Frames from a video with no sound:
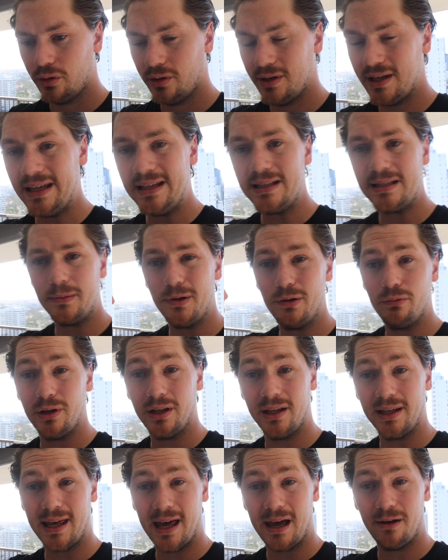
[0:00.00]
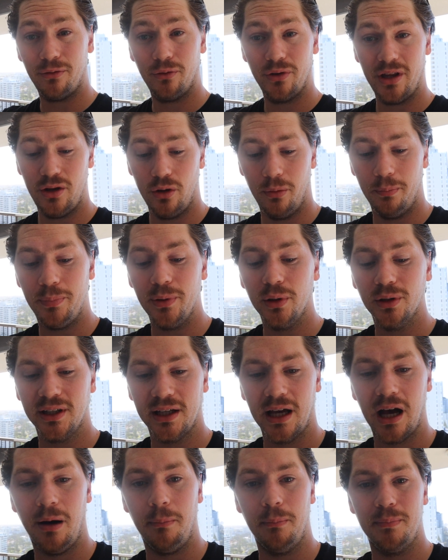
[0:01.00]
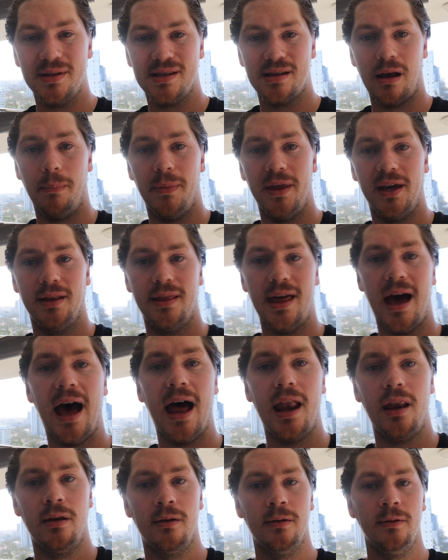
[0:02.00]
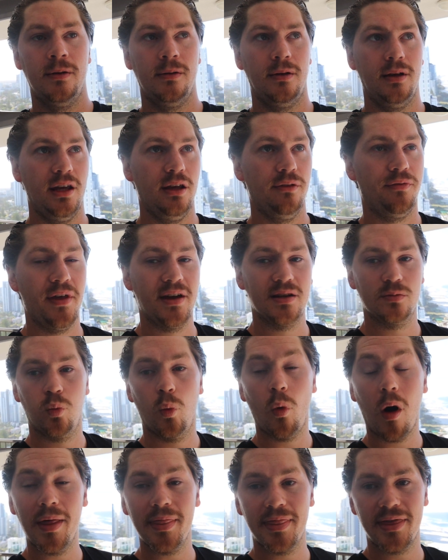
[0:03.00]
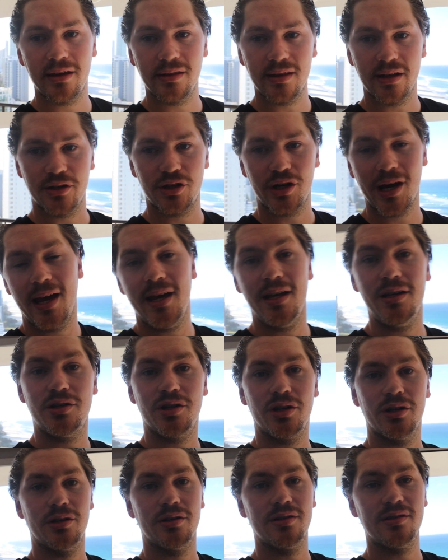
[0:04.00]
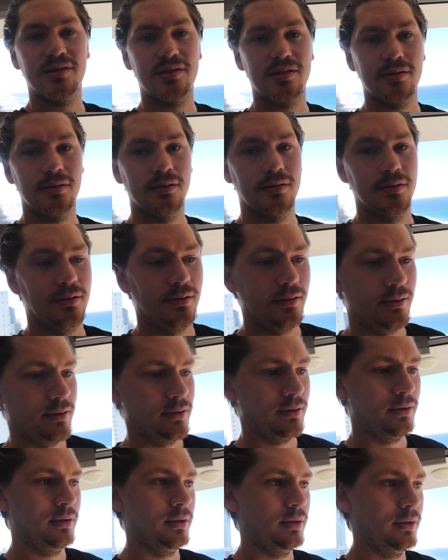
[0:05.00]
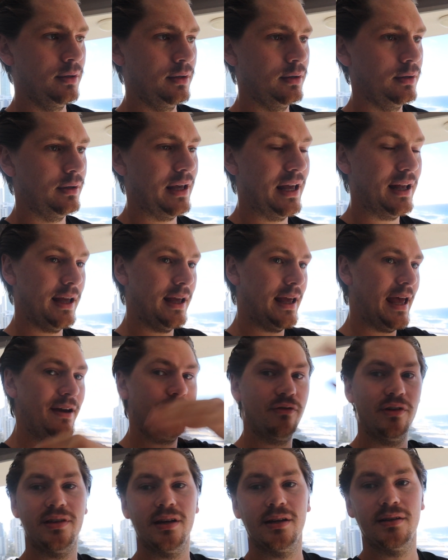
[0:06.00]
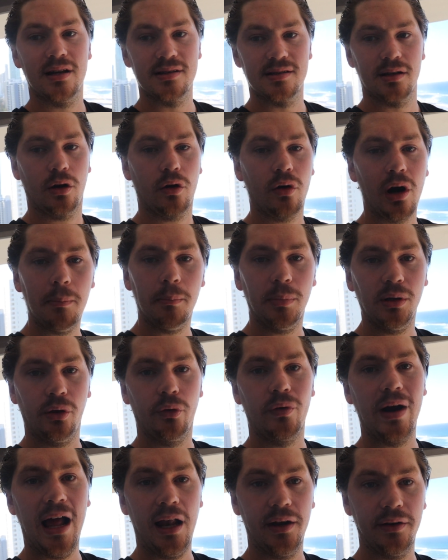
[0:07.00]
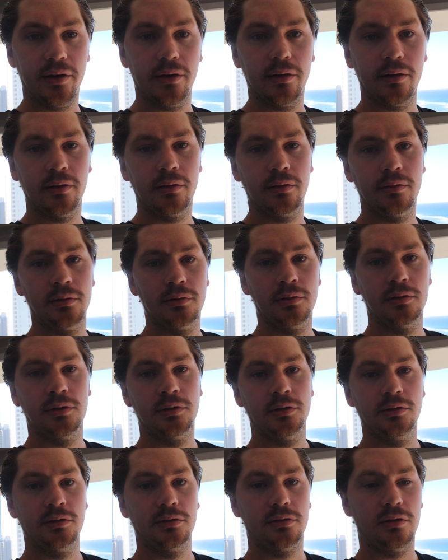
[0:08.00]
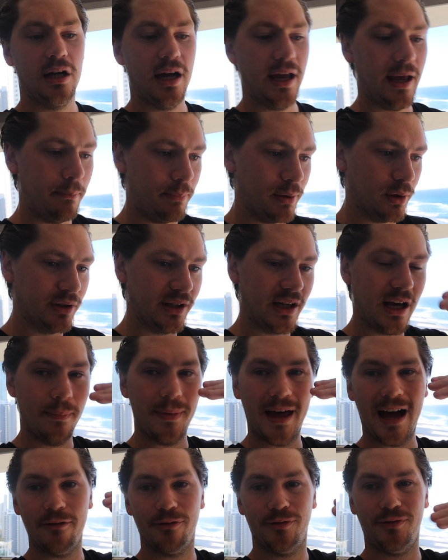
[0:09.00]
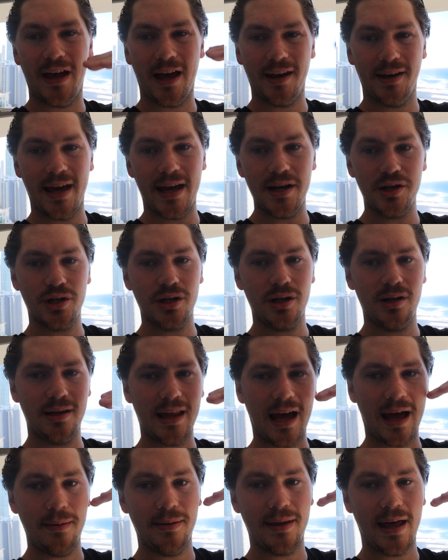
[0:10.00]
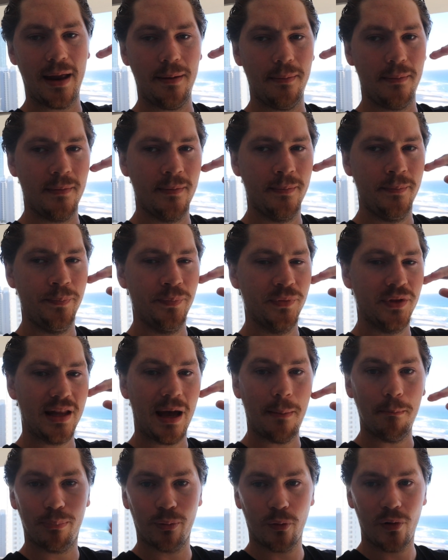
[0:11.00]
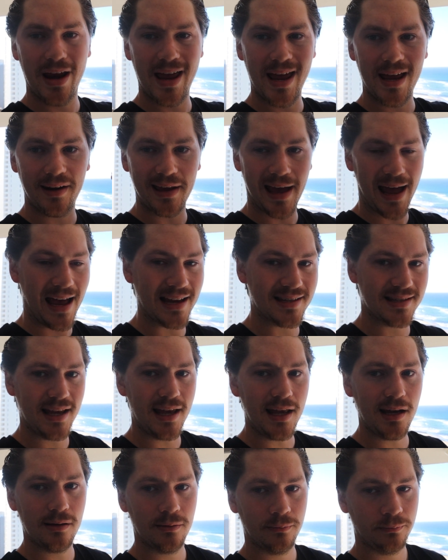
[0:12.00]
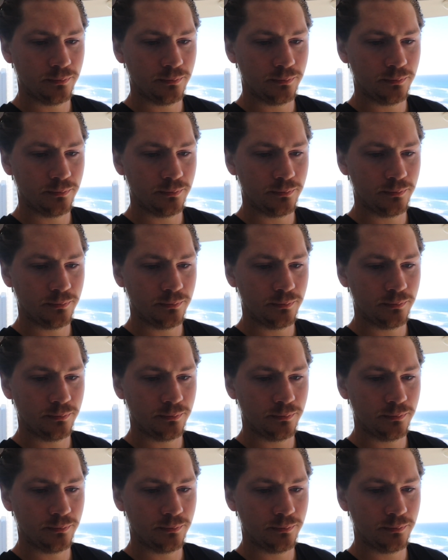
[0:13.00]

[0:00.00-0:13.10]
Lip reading: need to be really careful that you're building up something that if there's one thing that changes, everything doesn't crumble around it, right? And building up that foundation, that brand asset,